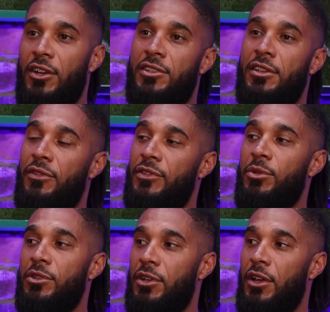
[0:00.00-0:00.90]
I'd like to see a
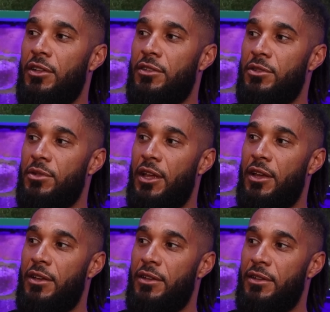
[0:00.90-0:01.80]
few of your lot do
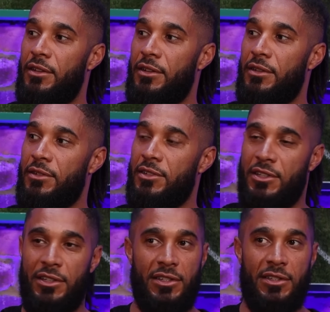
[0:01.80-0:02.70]
that
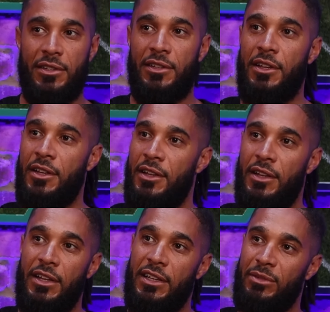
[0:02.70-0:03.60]
because it's
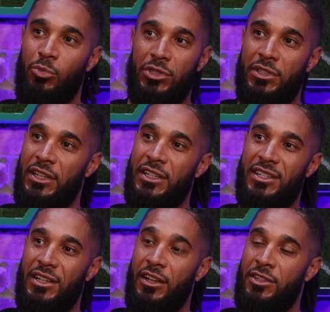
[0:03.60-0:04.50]
it wasn't.
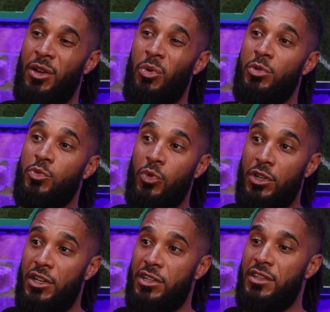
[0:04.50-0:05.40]
It's. Do you know what was
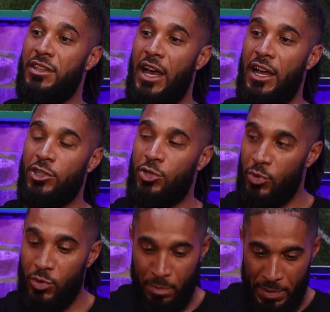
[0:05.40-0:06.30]
worse than the
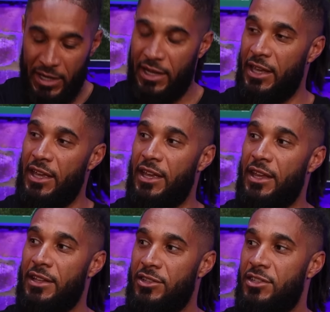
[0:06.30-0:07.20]
actual bit
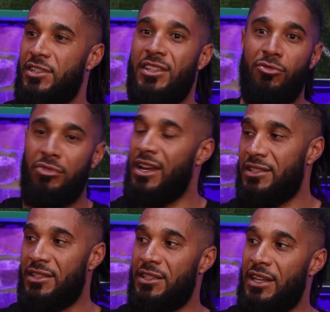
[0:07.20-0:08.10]
here? It's the
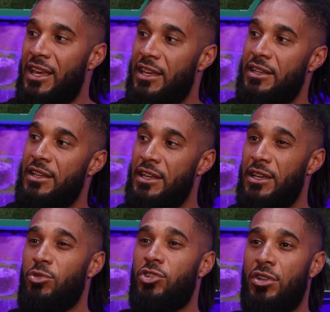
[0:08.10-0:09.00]
rest of the day.
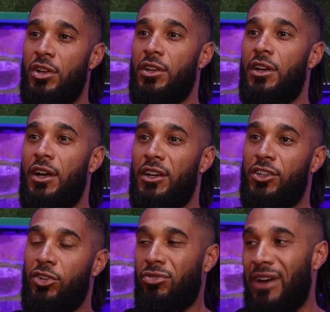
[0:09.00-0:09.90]
It was just like
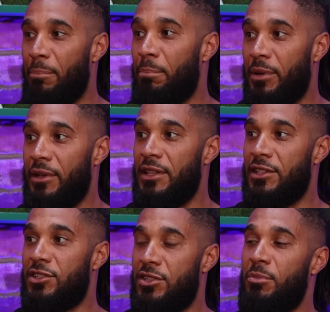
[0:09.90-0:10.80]
a cramp
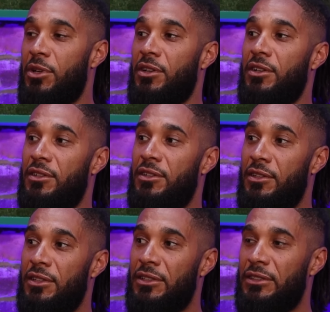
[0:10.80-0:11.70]
in the stomach.
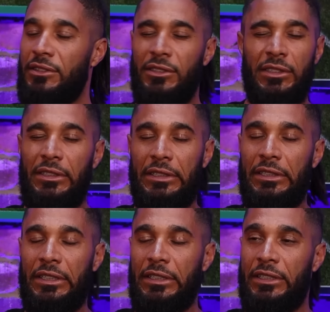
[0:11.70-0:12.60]

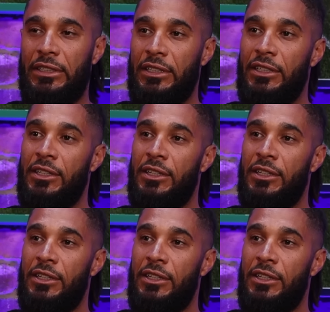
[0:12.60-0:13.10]
Ah.